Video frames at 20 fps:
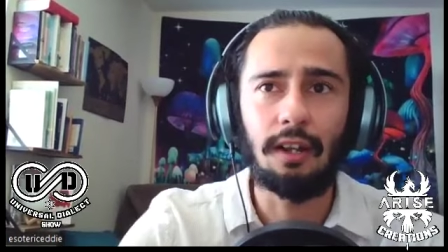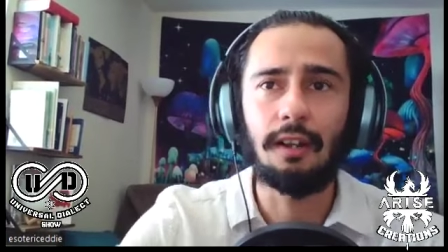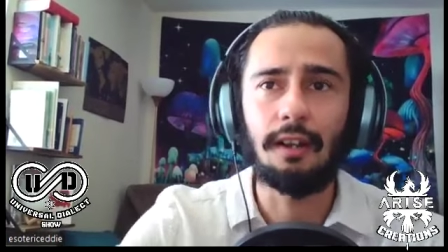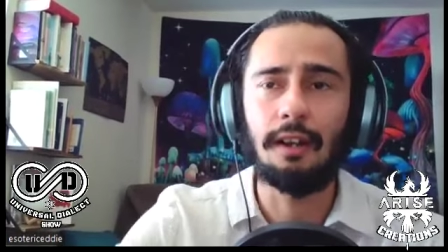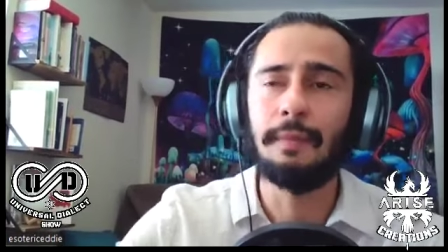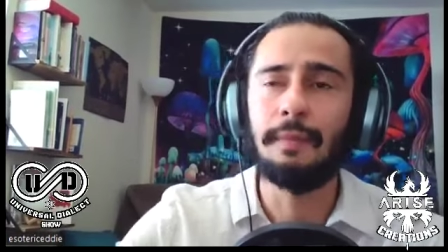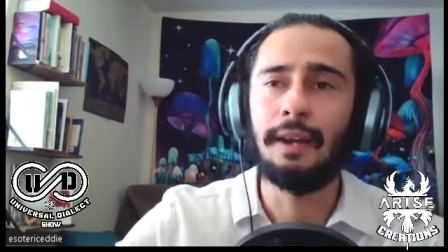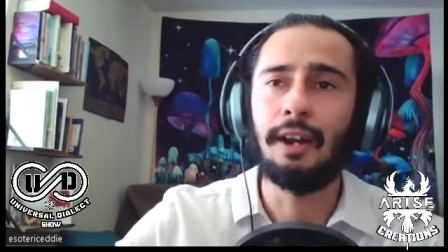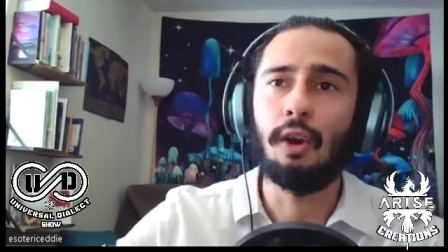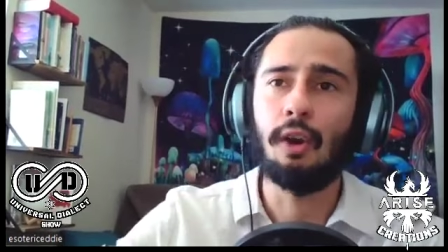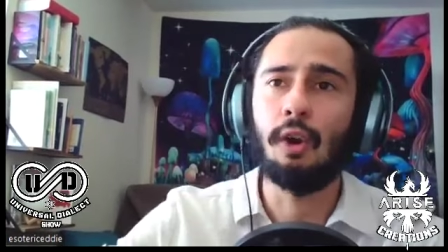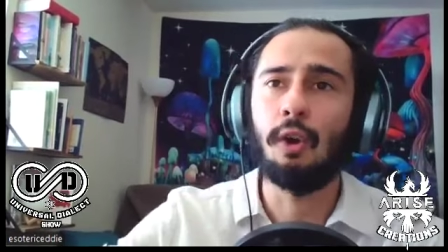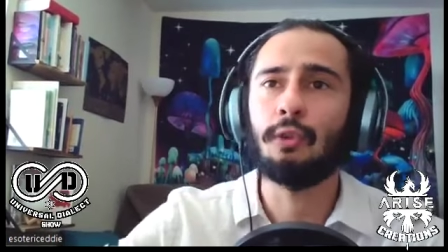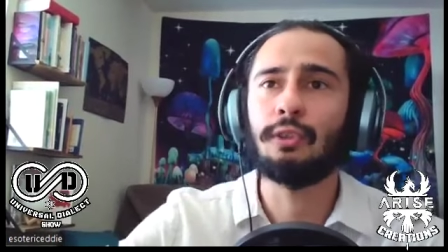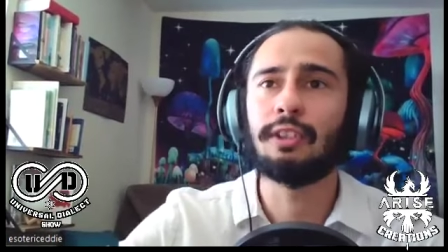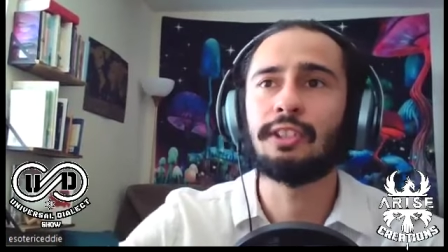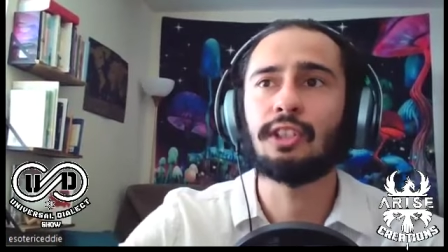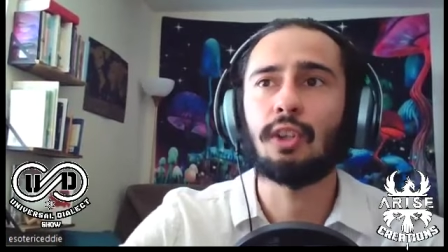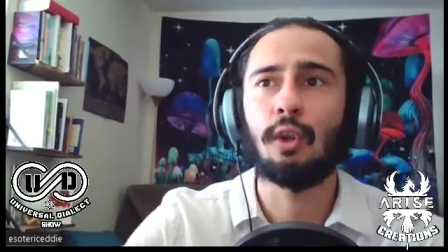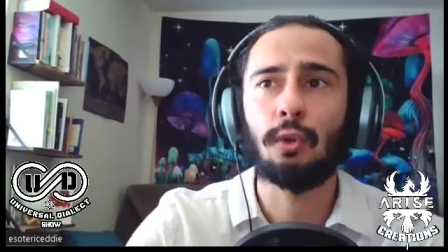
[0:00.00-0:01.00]
about all
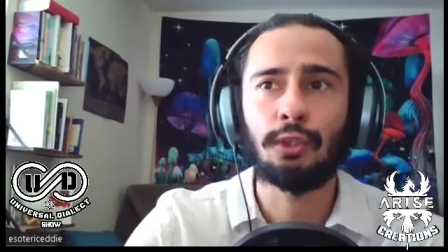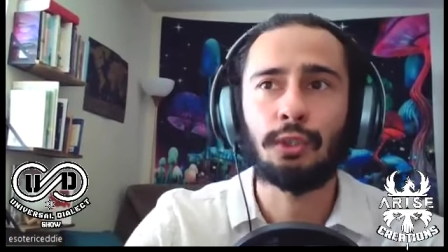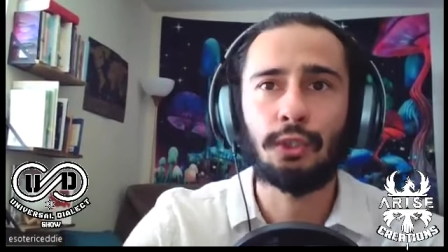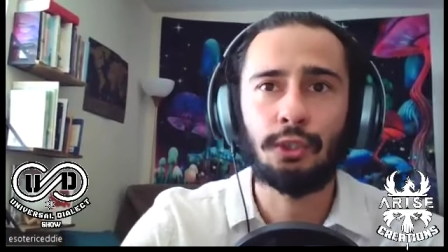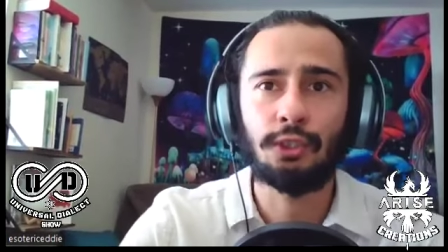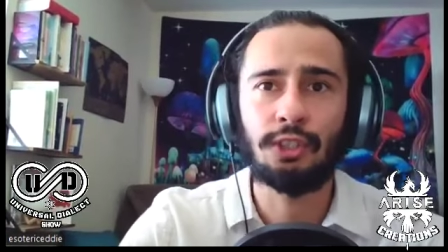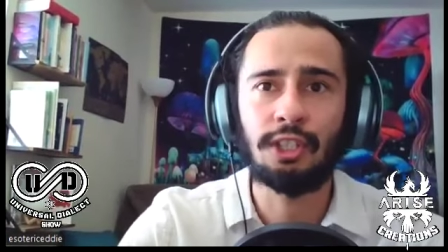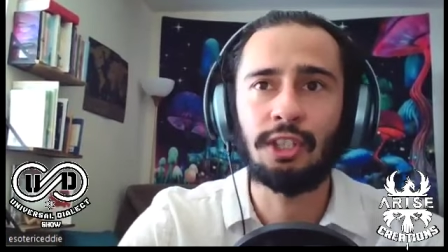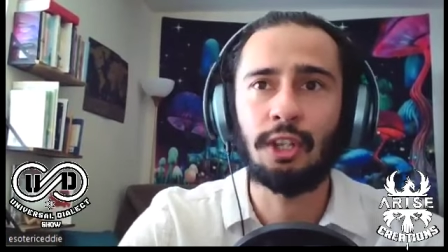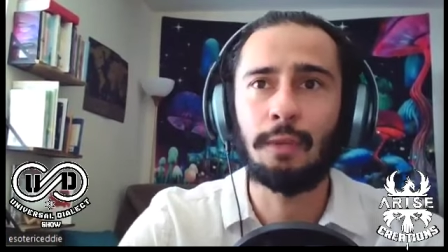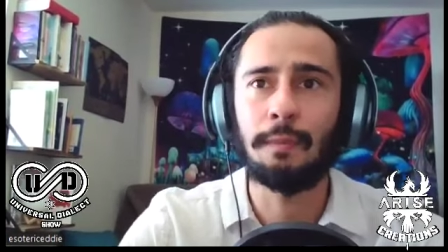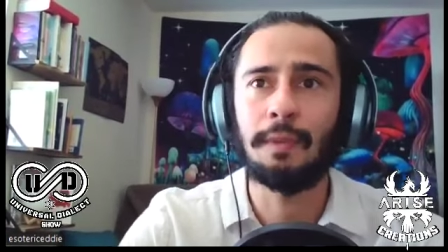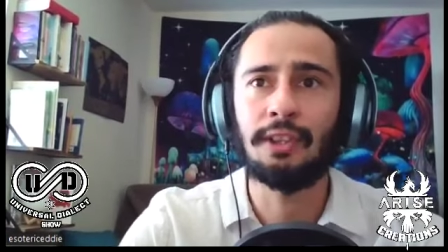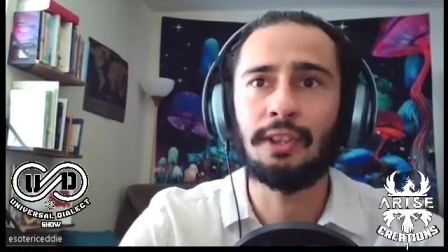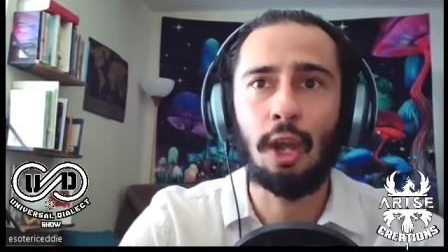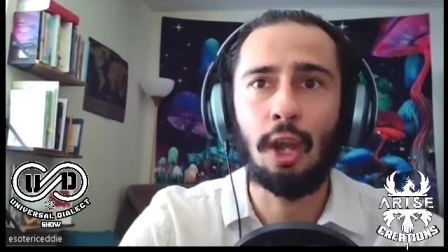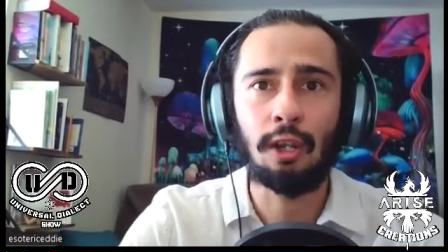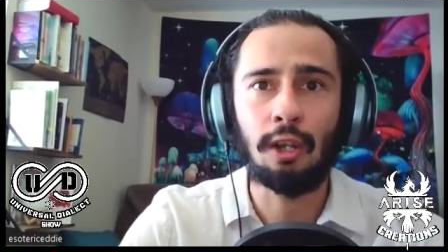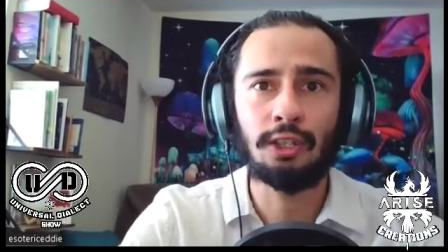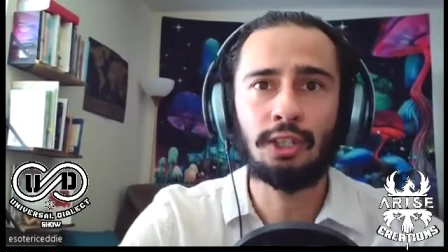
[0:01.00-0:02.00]
these cultures and their
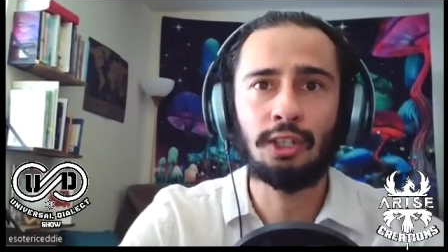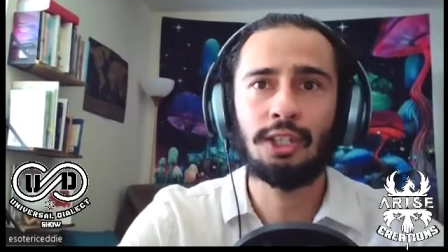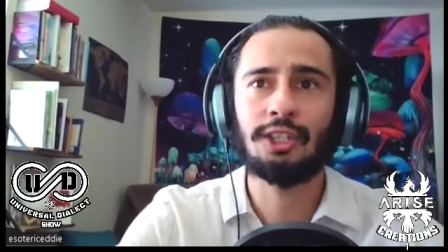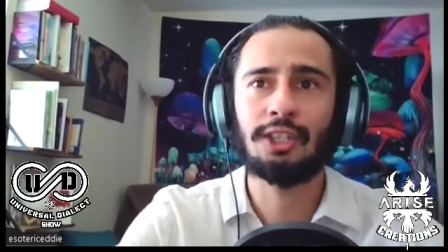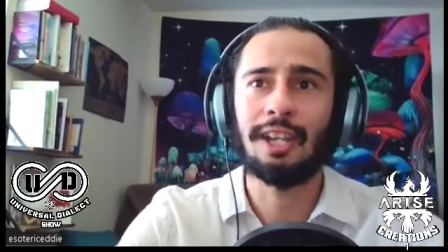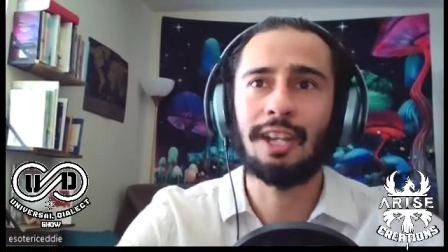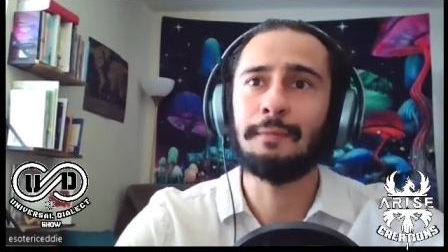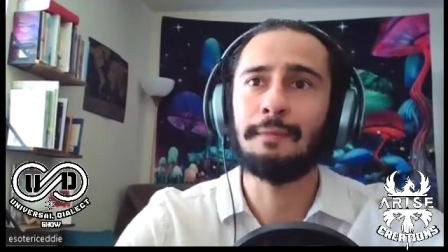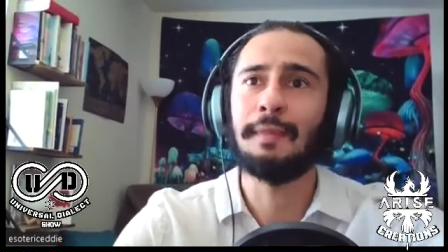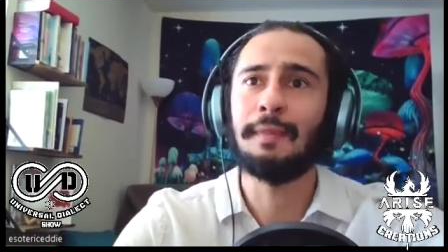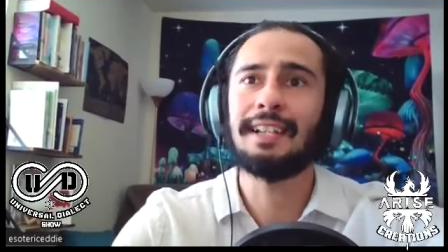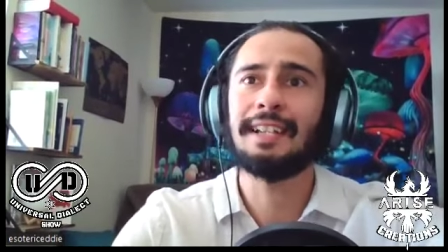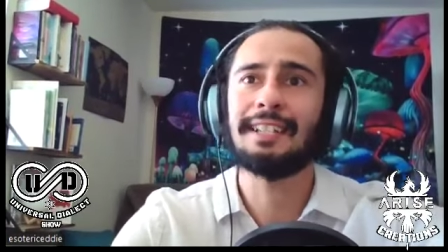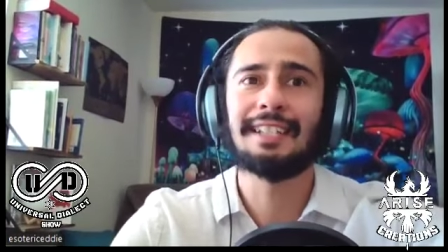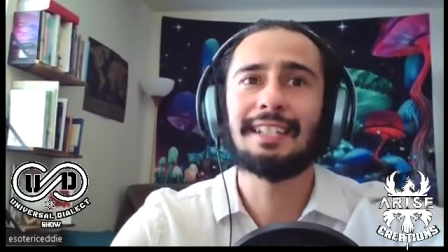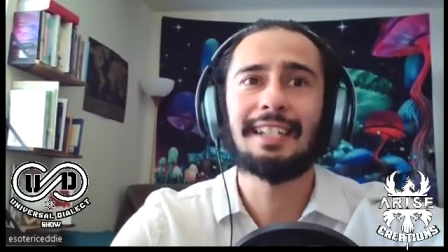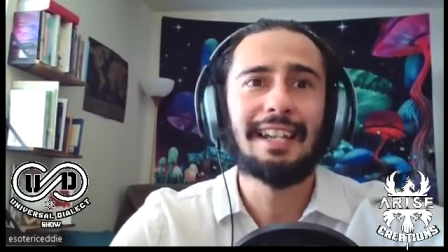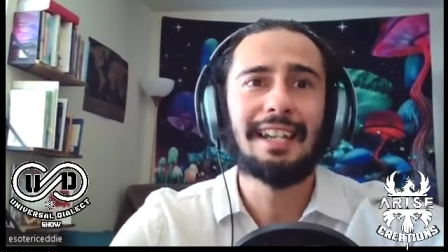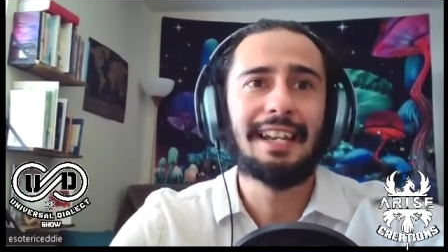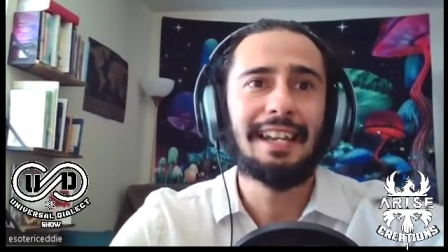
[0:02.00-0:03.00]
mythologies and makes